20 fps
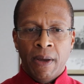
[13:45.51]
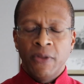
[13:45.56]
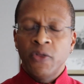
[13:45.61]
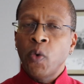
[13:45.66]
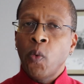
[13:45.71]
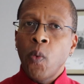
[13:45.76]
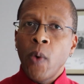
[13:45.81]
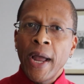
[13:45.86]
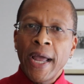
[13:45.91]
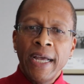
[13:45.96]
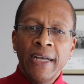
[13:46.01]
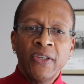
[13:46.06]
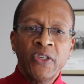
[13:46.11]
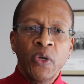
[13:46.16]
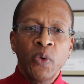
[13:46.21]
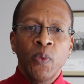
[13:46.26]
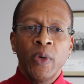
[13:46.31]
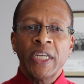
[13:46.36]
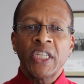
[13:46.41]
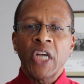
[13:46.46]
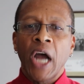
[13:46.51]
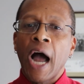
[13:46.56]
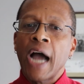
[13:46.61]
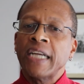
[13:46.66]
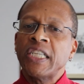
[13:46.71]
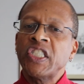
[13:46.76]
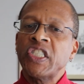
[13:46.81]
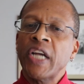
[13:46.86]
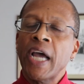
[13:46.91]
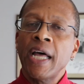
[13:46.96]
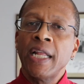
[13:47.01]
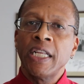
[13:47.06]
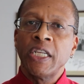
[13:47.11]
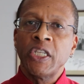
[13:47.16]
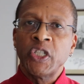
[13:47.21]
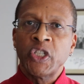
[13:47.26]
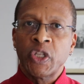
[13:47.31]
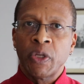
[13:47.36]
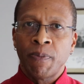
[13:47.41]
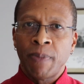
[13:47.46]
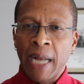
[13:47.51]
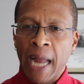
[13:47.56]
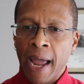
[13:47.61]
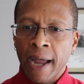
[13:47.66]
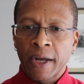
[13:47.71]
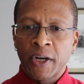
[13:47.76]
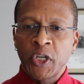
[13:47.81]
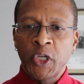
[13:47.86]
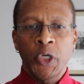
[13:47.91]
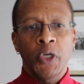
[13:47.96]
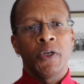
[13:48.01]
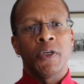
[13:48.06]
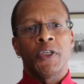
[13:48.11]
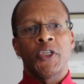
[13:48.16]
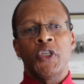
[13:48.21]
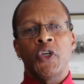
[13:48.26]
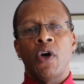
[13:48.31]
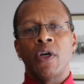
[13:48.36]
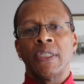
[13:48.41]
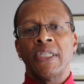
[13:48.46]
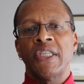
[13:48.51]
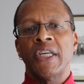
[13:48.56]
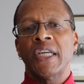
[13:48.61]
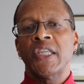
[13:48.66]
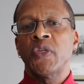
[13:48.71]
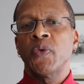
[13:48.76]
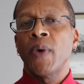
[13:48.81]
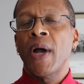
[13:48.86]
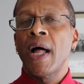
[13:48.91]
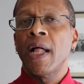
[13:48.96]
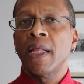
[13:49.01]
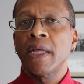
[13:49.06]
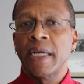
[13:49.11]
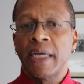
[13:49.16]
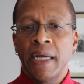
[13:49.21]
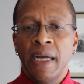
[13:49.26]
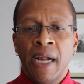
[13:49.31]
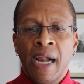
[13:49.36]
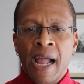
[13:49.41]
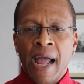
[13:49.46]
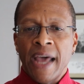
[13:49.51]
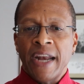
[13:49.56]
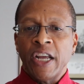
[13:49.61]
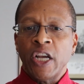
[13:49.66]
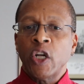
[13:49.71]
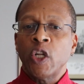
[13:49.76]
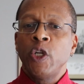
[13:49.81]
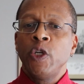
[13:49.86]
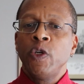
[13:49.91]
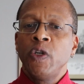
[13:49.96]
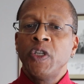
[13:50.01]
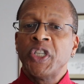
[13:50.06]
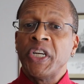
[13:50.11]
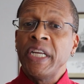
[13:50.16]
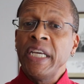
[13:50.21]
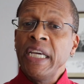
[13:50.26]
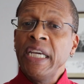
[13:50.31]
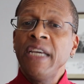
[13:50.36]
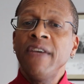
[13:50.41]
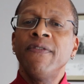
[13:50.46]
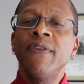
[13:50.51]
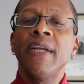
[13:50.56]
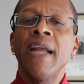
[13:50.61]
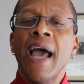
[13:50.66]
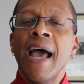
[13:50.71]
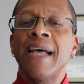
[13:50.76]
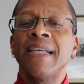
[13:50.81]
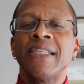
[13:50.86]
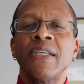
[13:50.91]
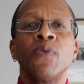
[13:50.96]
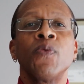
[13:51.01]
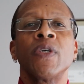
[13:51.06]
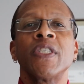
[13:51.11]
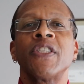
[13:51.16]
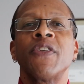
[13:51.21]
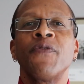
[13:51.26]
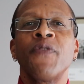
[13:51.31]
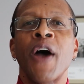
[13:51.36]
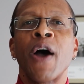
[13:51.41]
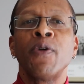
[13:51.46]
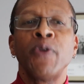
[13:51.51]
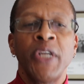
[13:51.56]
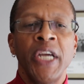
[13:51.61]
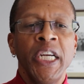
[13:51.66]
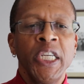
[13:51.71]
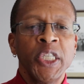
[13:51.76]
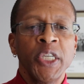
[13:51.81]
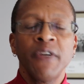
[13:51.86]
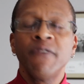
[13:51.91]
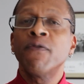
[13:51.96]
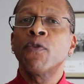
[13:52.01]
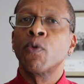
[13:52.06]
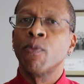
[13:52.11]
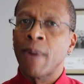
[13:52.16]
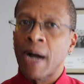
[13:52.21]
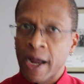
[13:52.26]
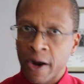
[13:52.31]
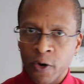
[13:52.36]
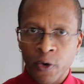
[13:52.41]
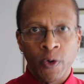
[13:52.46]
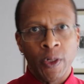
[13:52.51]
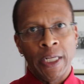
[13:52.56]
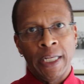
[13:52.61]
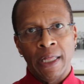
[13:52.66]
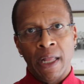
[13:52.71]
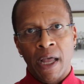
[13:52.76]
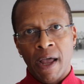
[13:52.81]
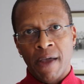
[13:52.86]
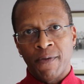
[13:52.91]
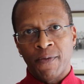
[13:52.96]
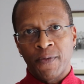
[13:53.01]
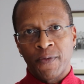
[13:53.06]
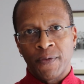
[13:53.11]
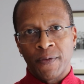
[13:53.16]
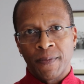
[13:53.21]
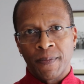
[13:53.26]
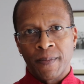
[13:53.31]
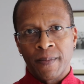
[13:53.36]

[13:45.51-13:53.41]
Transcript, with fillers: The ways in which I challenge the black church on sexuality and inclusion, even as it was the foundation for my early life